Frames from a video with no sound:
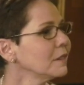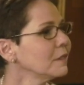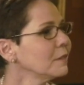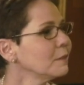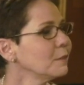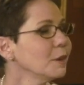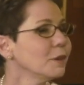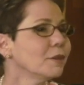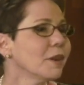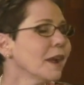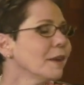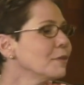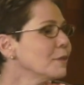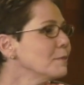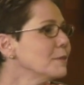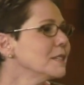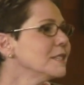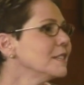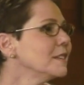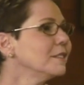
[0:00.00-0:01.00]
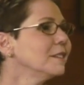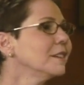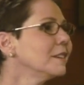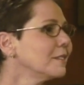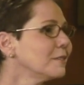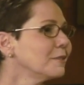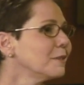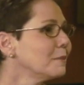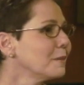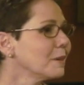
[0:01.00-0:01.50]
we don't have the material
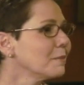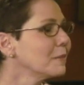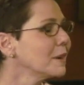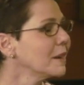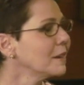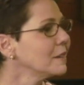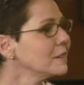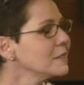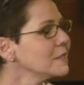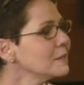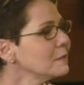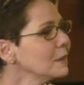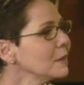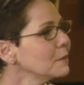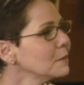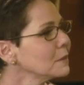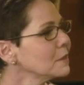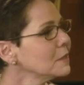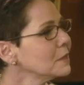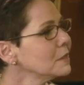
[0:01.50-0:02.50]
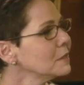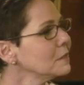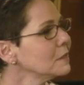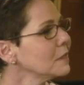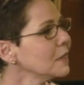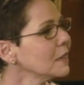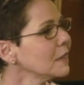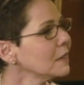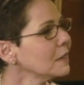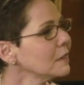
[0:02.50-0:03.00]
from our parents to be able to do
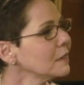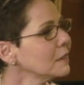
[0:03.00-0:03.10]
that.